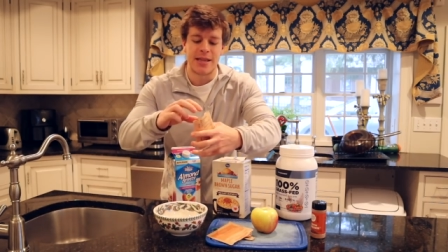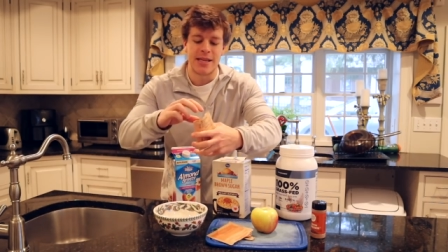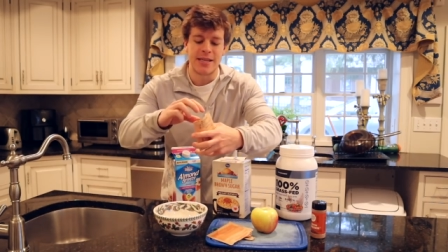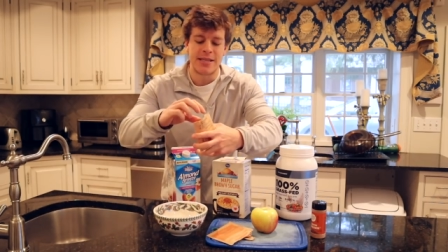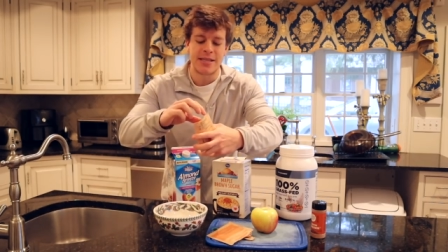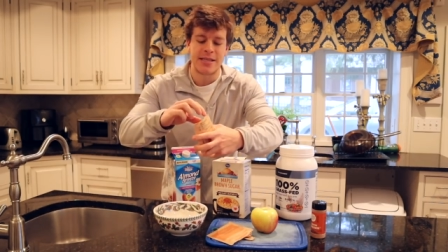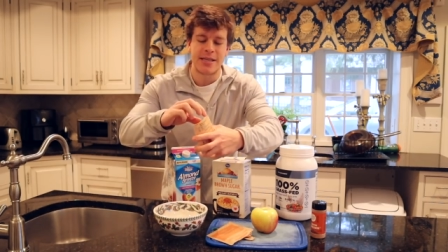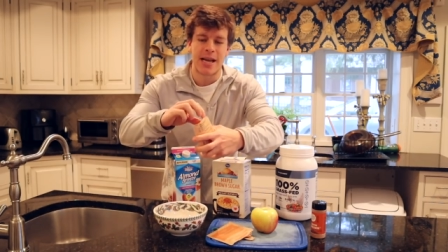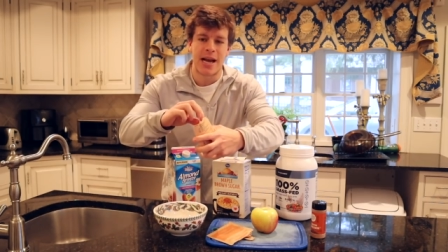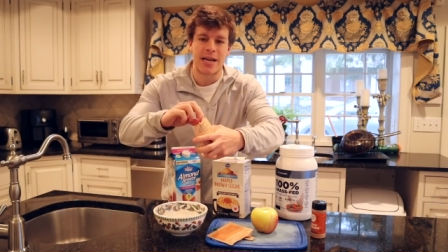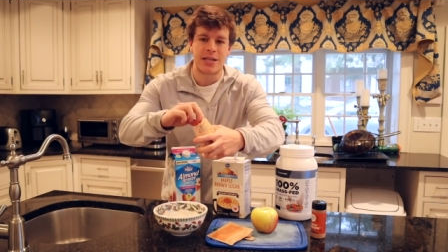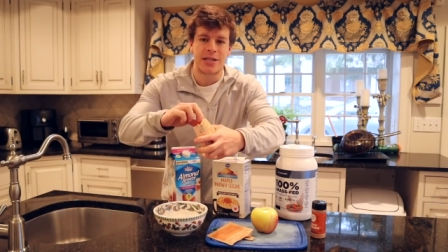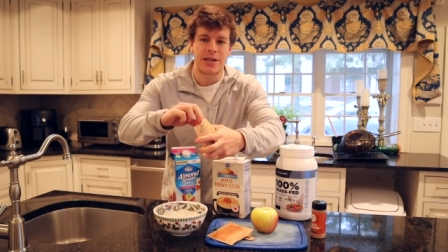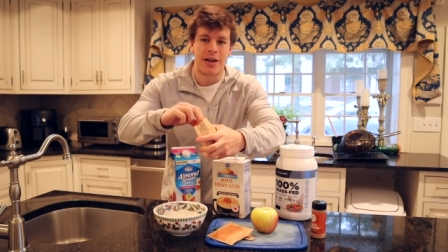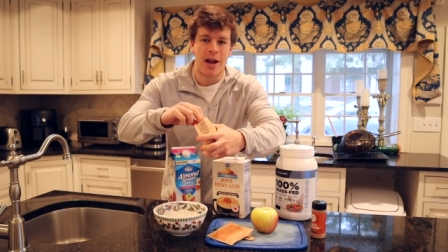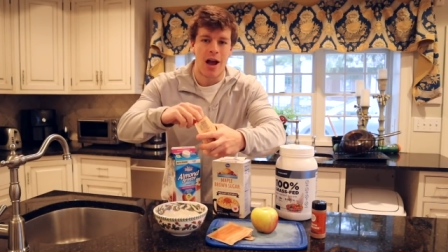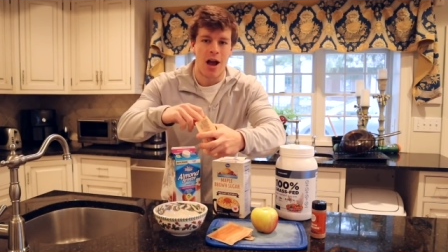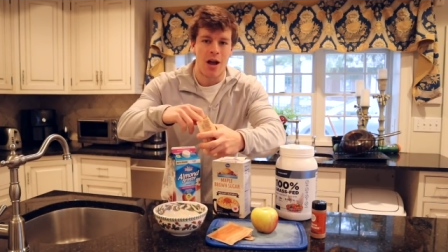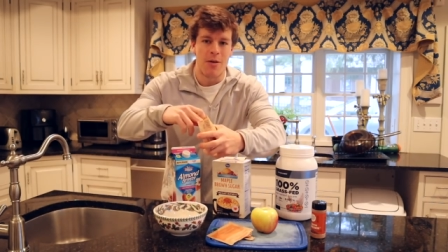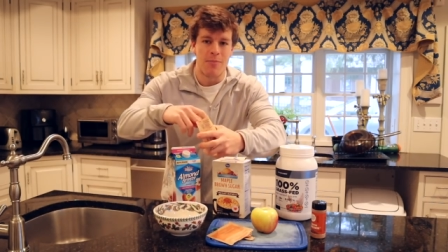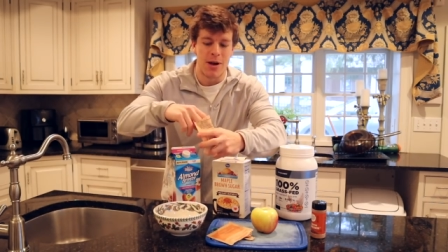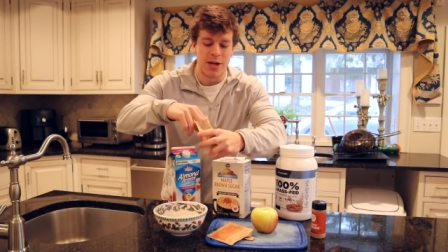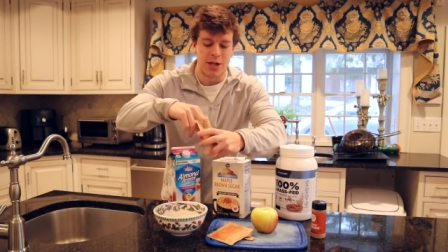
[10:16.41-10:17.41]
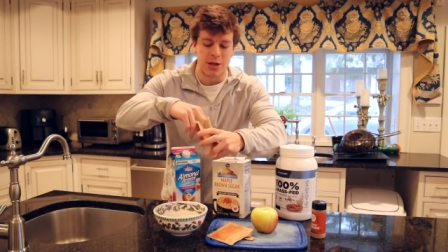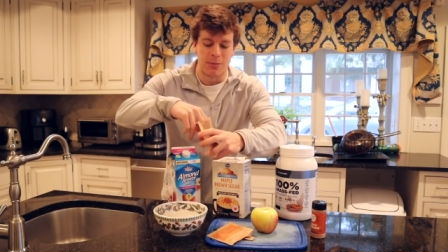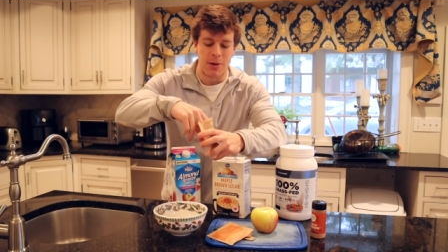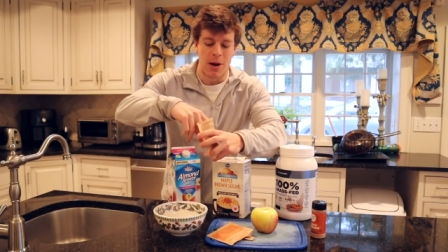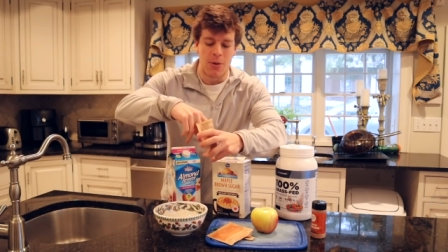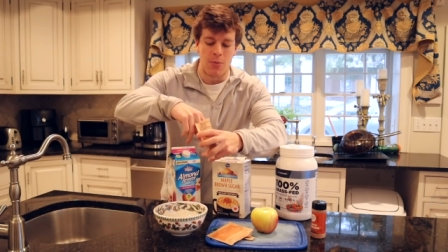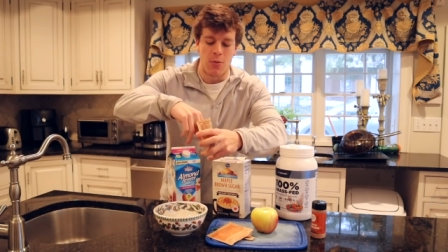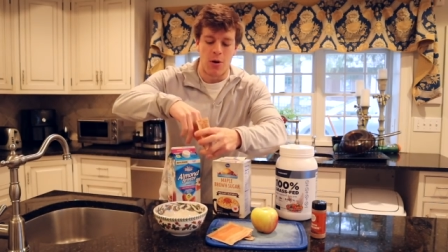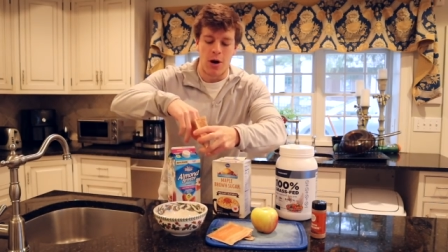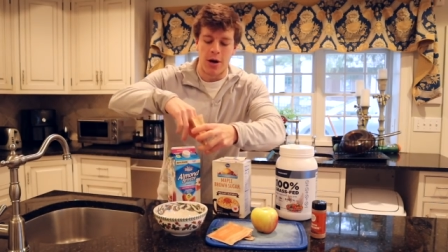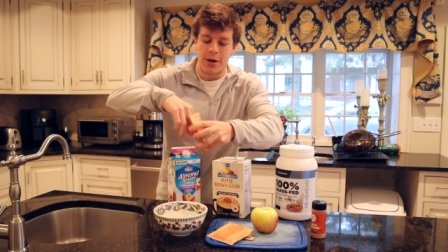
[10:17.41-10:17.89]
this is actually how I measure
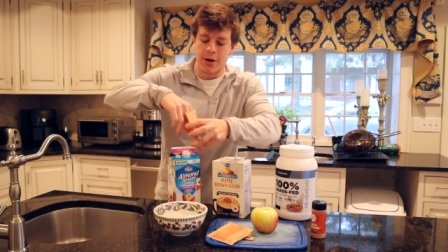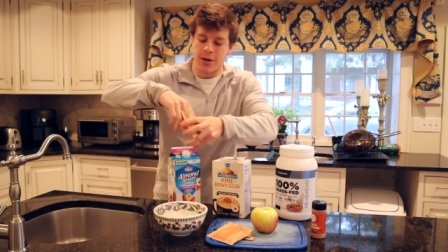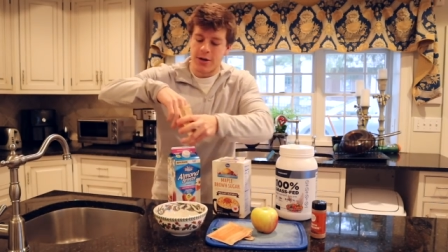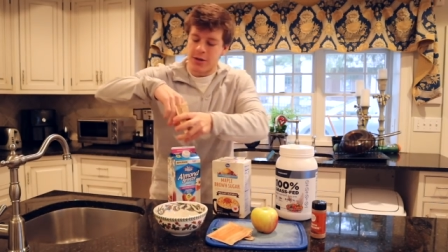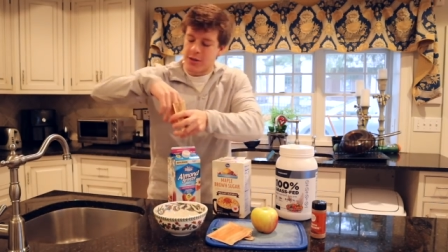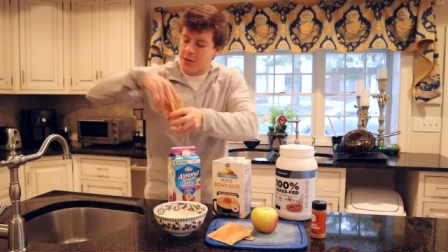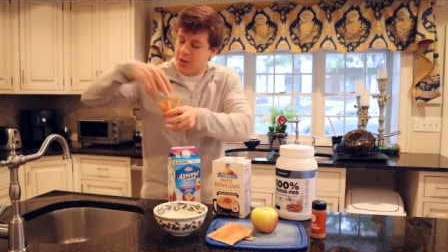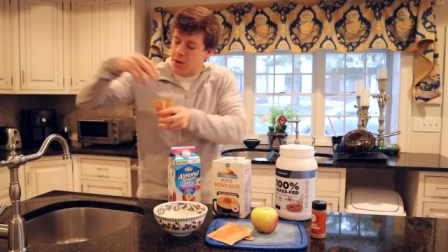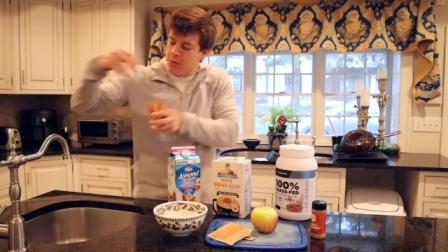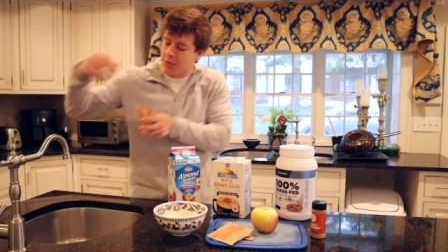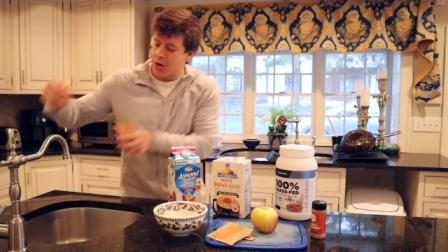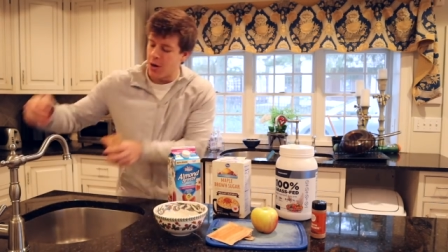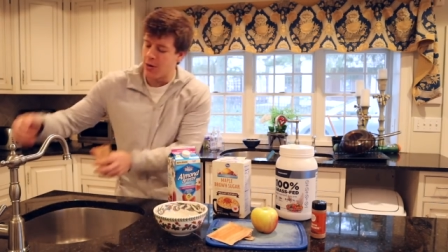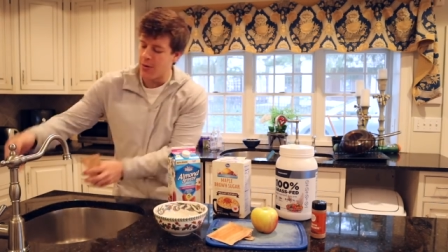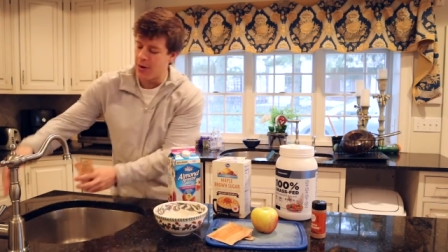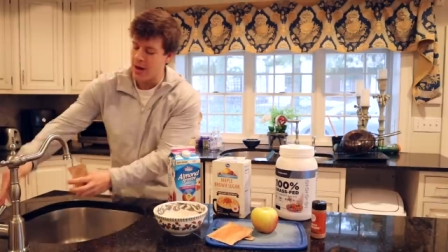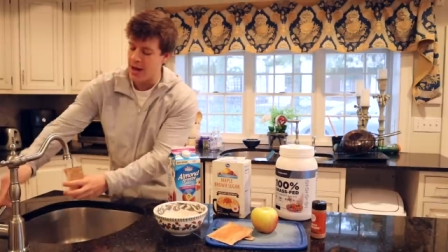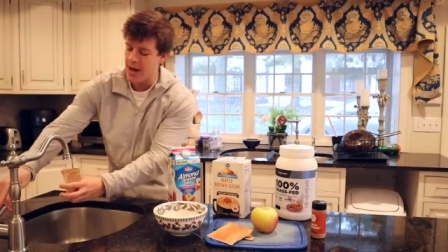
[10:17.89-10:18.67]
my water, so go